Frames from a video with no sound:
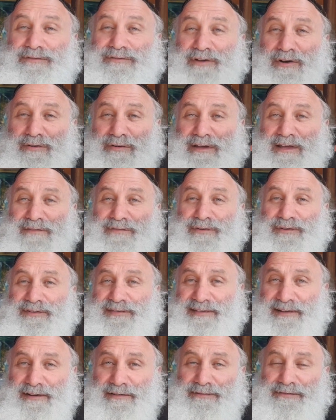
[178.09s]
Don't give
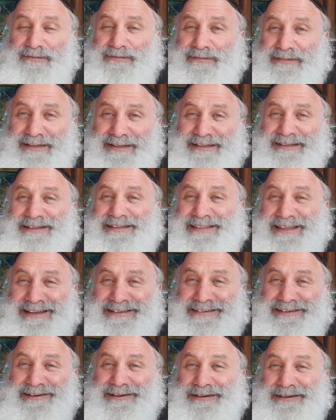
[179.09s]
yourself that
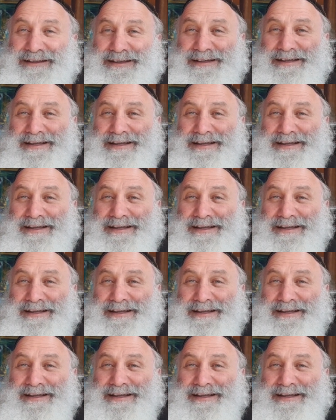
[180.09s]
little,